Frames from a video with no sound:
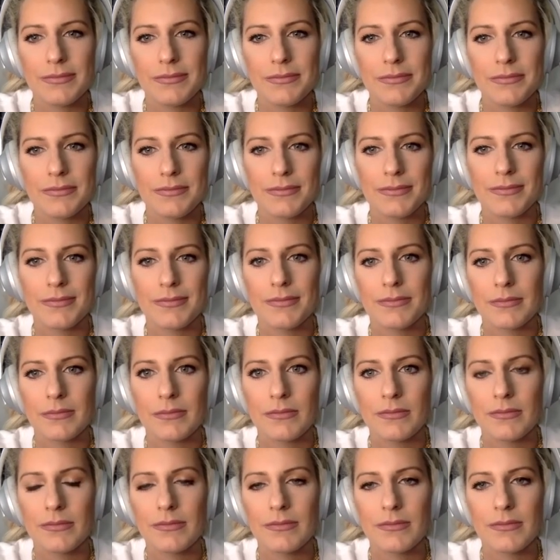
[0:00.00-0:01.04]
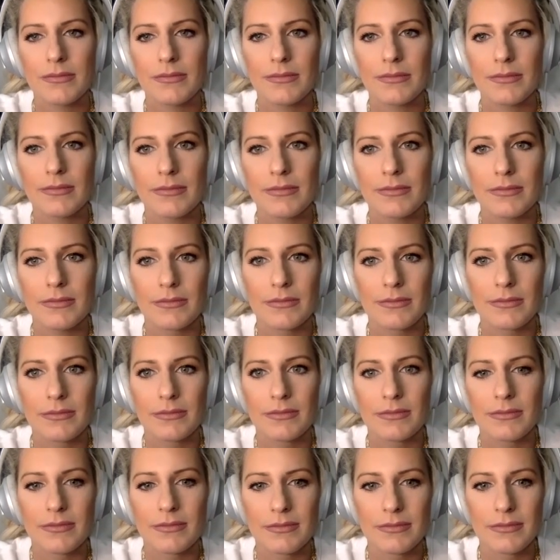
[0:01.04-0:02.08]

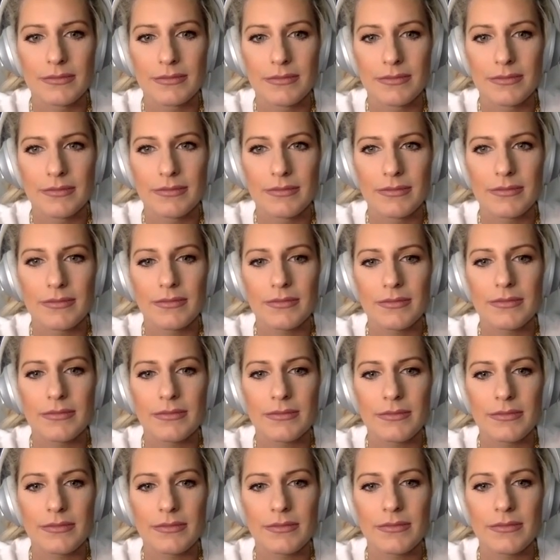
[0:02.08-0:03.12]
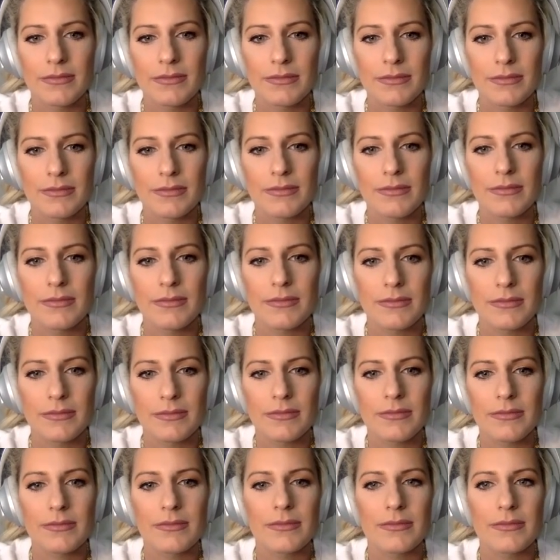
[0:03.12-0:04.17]

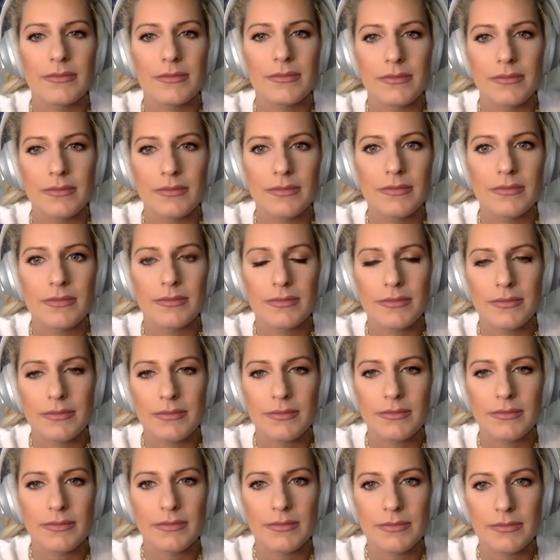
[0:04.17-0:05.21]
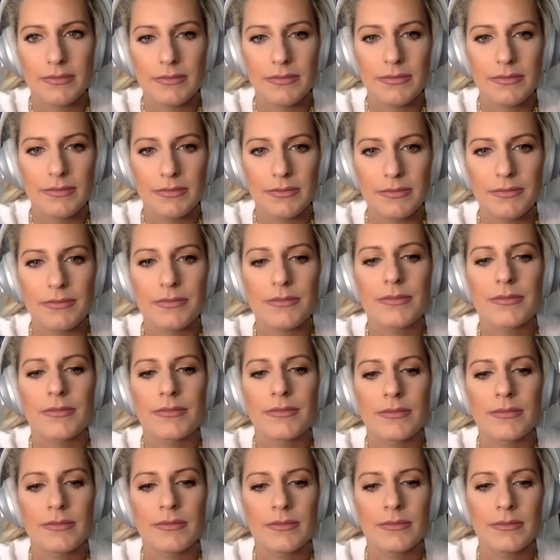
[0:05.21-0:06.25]

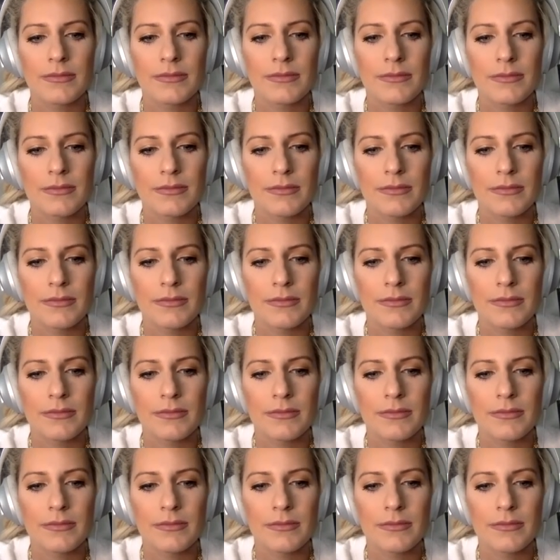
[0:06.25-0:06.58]
The person shown says nothing.